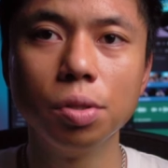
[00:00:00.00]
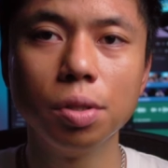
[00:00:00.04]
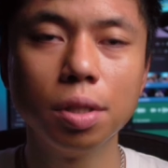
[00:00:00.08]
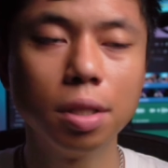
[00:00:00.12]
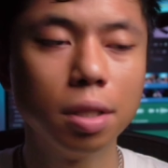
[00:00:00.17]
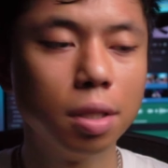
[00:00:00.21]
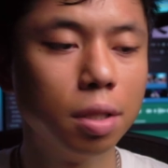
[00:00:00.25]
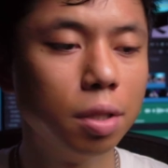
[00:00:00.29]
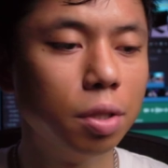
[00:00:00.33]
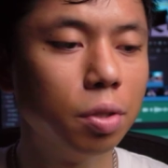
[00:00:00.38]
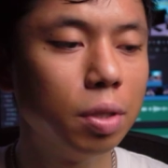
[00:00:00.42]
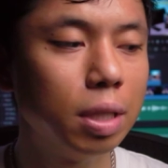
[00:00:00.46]
You
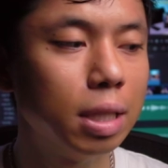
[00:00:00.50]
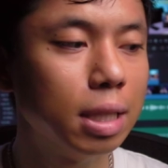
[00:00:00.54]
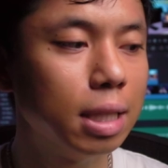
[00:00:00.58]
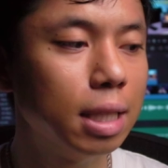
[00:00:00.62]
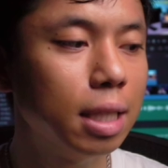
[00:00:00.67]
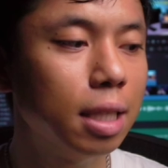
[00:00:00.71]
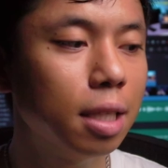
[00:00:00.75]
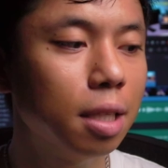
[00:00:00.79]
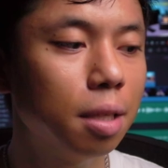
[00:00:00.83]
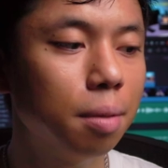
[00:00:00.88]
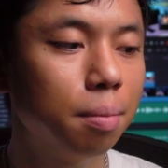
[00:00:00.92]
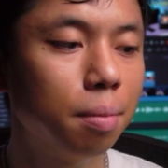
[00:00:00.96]
can
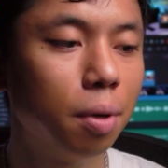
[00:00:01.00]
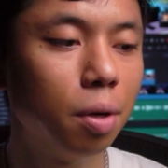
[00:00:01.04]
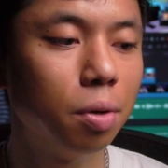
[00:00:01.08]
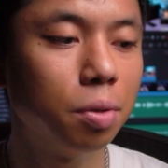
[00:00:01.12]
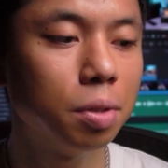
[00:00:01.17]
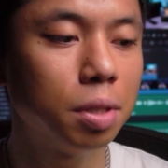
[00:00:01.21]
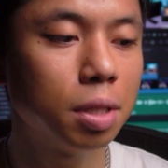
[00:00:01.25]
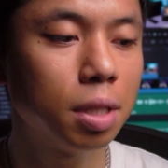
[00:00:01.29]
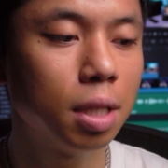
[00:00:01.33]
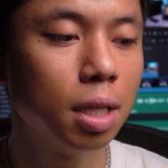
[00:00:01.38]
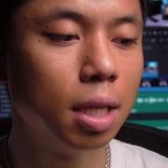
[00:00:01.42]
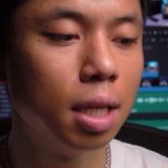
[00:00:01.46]
sync it in
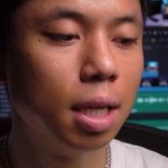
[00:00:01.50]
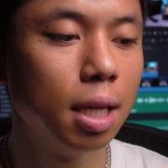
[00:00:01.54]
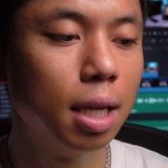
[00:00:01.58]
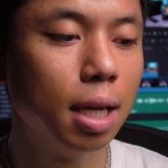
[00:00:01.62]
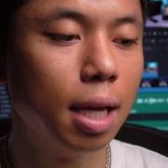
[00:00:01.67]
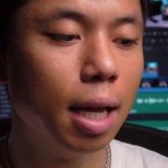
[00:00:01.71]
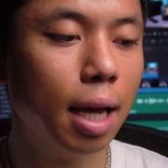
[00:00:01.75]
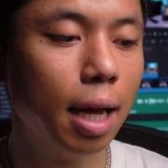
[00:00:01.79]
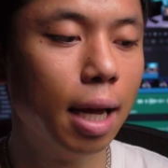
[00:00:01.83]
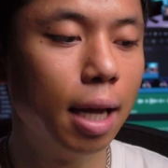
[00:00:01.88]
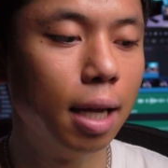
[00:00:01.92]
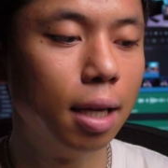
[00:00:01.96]
post,
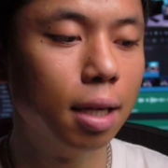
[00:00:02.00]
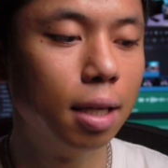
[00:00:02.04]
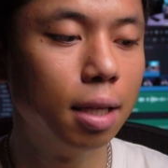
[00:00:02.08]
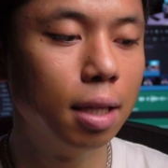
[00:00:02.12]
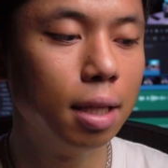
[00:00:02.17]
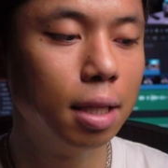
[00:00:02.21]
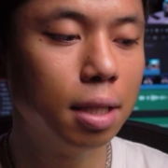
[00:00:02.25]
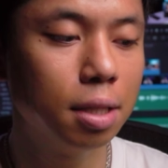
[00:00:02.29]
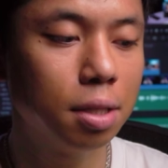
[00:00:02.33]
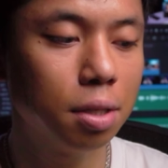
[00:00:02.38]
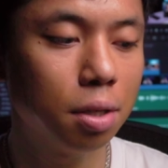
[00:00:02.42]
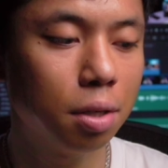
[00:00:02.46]
and
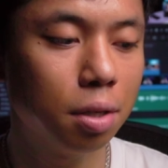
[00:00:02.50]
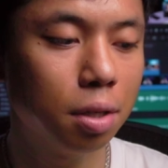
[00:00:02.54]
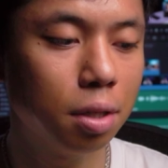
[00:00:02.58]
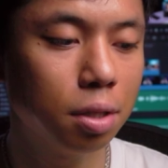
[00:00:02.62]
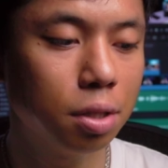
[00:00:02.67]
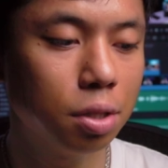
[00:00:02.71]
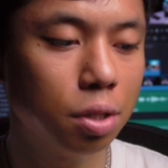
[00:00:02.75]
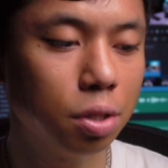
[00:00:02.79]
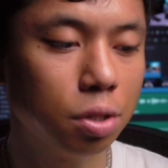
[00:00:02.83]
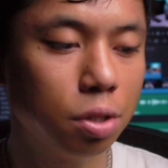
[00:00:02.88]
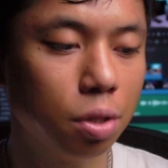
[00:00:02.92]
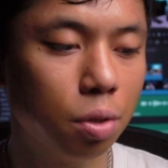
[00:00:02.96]
these are
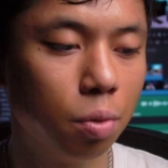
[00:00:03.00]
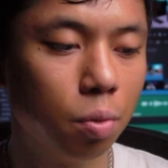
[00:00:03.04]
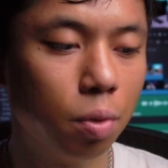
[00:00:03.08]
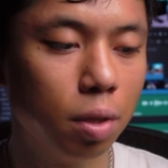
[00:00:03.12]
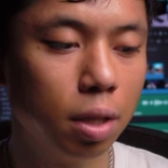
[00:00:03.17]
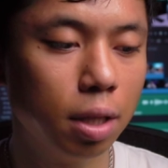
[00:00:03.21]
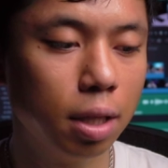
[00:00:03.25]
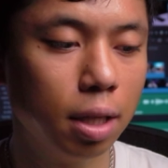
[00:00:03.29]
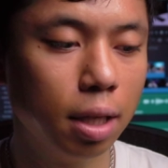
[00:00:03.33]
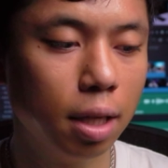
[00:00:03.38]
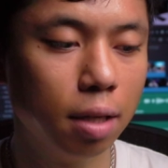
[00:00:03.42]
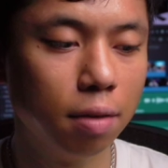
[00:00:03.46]
such a
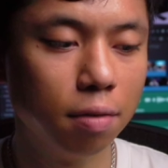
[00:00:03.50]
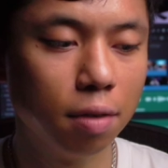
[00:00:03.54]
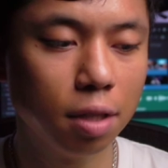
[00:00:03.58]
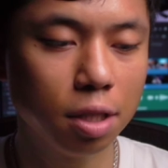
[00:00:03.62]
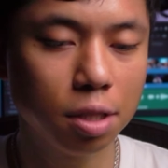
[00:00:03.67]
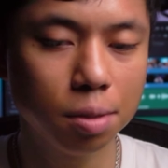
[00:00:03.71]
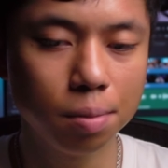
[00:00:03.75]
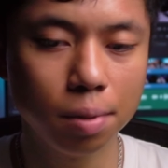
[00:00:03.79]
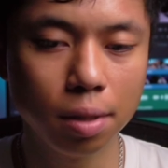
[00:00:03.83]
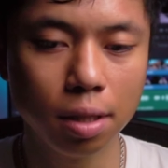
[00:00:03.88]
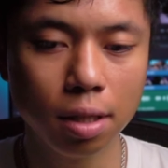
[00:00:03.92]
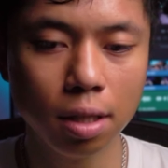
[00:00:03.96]
worthy
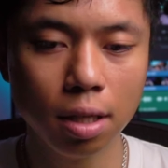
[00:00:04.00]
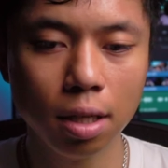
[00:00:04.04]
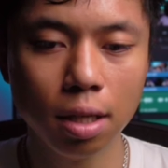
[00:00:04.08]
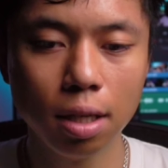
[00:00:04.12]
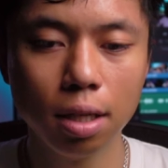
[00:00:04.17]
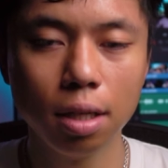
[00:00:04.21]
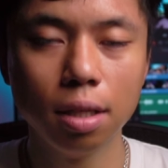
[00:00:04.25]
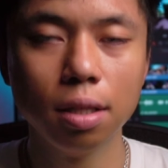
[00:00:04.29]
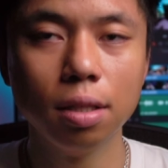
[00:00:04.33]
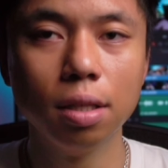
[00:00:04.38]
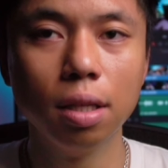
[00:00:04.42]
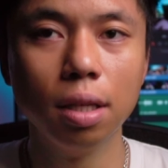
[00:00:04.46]
investment
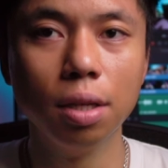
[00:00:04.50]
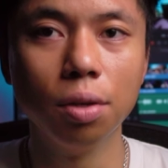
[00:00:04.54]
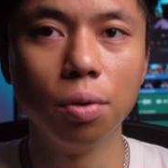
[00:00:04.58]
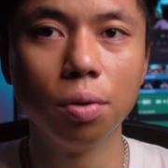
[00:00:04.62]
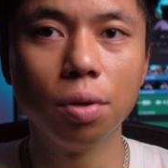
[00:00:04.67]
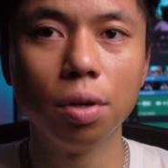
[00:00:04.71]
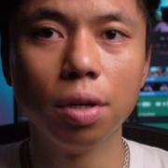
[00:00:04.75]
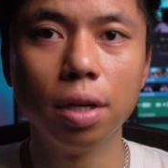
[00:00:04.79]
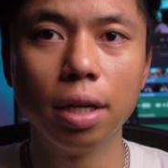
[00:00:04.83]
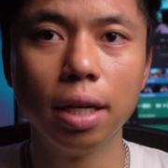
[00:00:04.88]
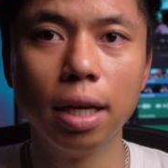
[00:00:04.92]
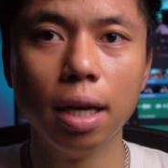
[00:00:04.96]
in
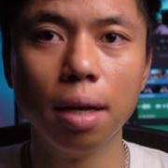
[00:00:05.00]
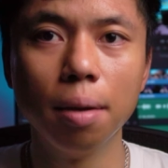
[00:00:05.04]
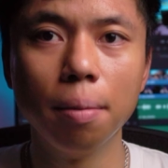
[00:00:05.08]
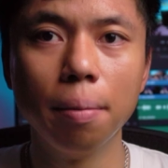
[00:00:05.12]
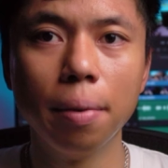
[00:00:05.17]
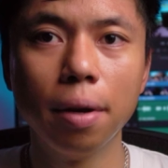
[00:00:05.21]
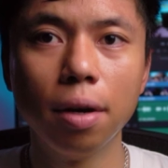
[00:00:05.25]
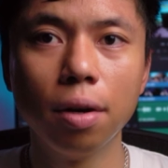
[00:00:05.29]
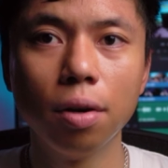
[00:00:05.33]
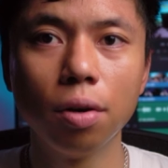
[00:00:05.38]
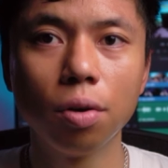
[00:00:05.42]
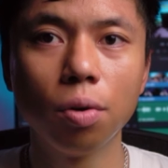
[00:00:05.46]
order to get
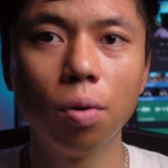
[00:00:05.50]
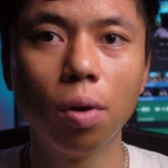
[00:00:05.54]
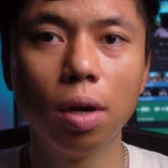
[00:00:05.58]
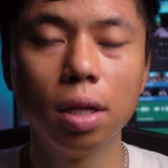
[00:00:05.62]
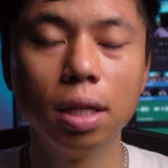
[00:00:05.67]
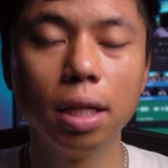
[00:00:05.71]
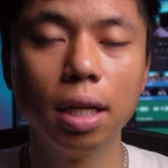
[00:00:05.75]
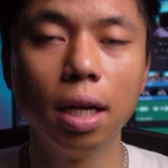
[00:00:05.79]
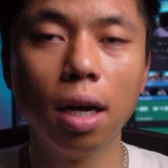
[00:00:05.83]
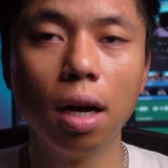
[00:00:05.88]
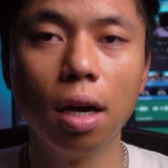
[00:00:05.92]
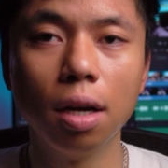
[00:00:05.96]
better
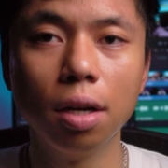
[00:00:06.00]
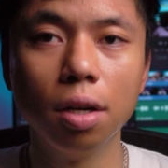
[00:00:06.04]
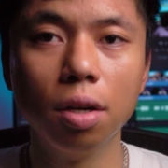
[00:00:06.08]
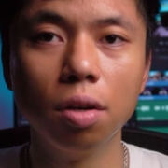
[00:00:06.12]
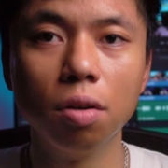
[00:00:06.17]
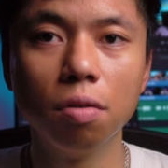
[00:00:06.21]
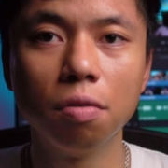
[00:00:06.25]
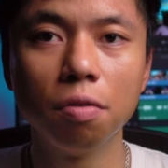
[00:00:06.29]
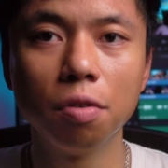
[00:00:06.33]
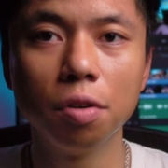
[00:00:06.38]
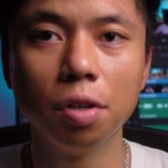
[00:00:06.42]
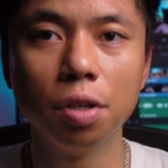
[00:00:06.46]
quality audio
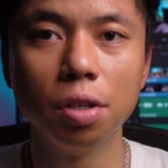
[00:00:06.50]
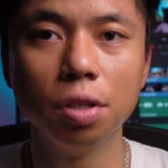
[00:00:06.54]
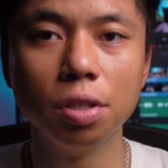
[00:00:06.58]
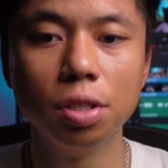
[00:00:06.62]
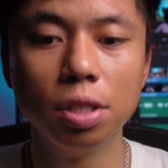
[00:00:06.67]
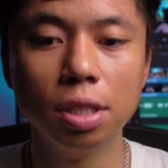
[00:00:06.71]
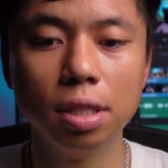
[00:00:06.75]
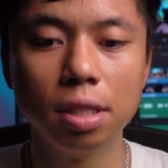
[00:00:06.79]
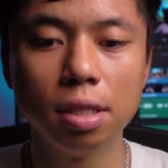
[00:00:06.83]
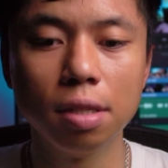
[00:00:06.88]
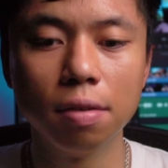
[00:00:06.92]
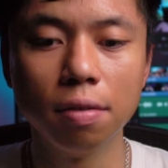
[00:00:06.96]
for your
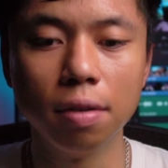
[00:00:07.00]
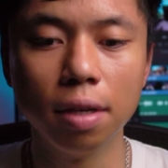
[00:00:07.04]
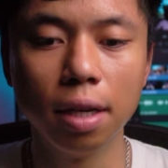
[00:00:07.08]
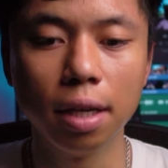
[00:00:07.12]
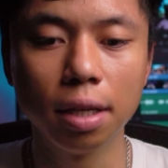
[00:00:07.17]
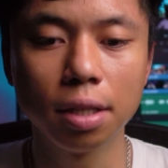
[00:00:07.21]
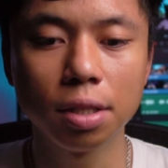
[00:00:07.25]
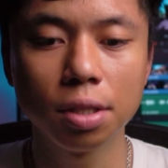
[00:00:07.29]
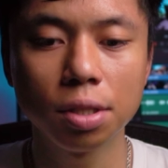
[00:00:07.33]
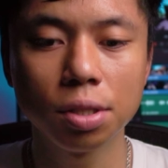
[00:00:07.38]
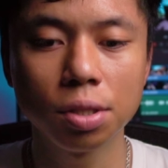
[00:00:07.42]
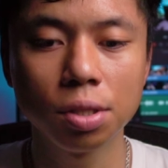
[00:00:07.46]

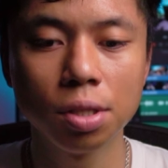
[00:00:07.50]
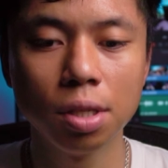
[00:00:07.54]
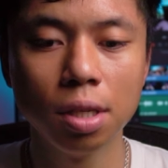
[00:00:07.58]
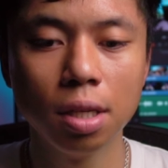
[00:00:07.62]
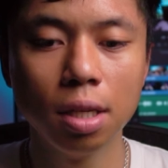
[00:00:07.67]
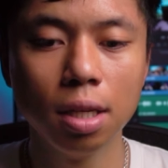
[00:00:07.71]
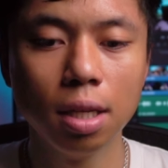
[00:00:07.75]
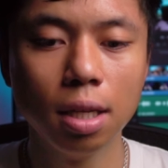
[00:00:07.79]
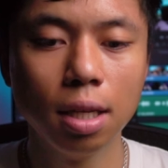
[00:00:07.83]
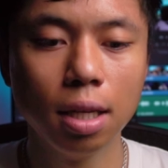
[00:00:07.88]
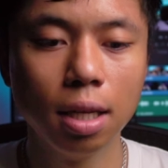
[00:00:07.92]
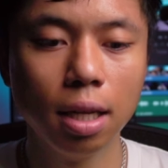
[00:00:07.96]
G7X.
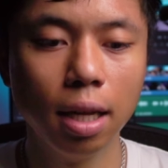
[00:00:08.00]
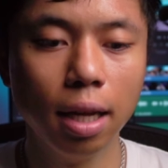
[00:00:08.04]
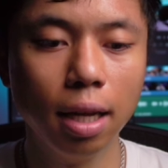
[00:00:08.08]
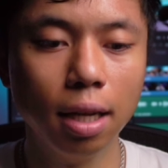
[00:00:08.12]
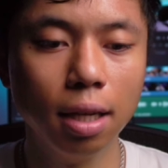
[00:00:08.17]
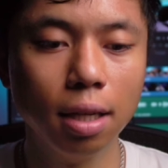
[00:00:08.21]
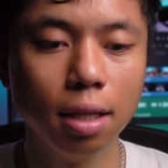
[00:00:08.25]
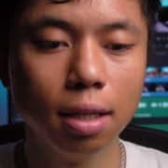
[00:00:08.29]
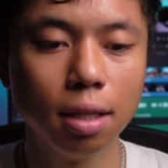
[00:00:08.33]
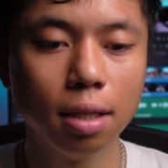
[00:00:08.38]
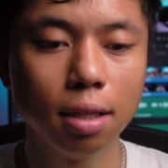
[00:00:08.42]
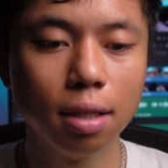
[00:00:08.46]

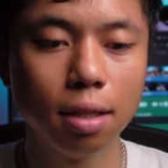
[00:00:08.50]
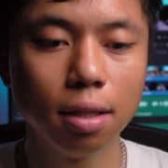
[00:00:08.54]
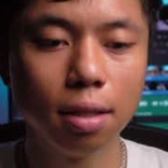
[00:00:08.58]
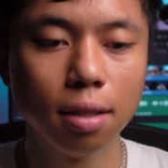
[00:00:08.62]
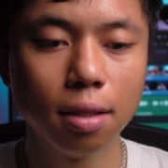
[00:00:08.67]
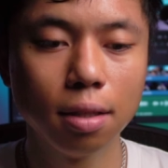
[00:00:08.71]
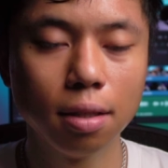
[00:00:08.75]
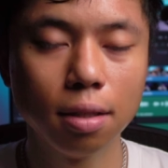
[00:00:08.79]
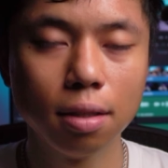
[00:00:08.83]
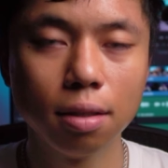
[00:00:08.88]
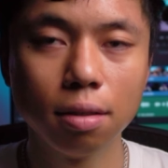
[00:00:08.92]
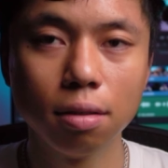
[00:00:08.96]
And
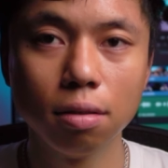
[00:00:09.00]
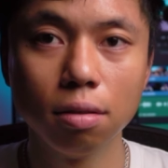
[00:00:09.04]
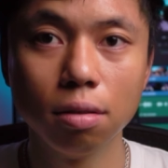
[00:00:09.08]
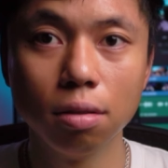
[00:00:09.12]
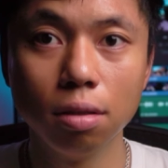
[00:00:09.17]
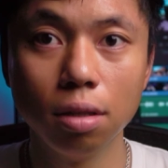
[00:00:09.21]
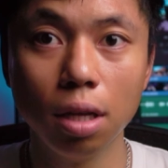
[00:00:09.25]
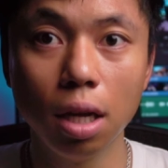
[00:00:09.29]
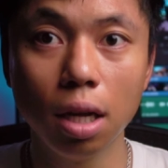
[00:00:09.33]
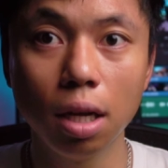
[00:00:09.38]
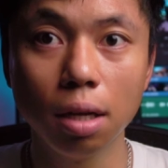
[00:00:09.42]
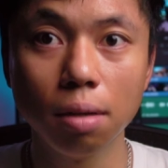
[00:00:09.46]

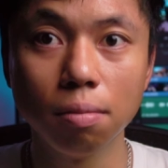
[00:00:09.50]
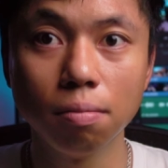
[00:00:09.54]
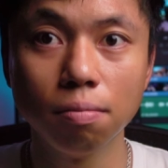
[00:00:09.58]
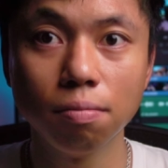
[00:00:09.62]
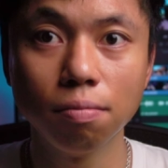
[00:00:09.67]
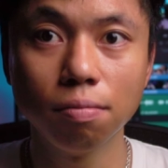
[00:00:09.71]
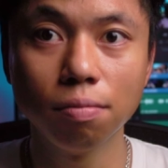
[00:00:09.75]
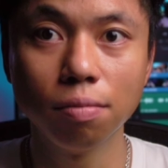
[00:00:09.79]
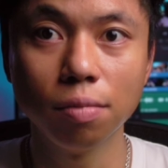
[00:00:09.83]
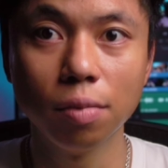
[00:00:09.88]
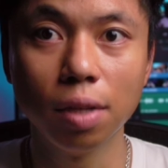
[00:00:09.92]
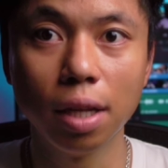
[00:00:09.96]
yeah,
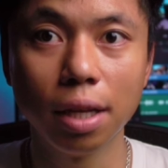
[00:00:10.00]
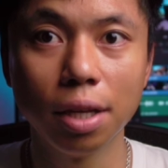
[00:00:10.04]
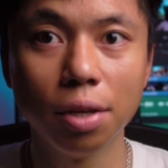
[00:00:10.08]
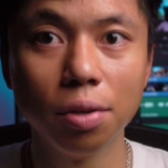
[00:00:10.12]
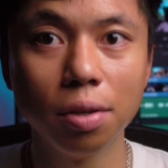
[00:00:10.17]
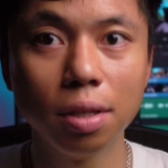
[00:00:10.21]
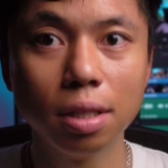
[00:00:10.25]
like you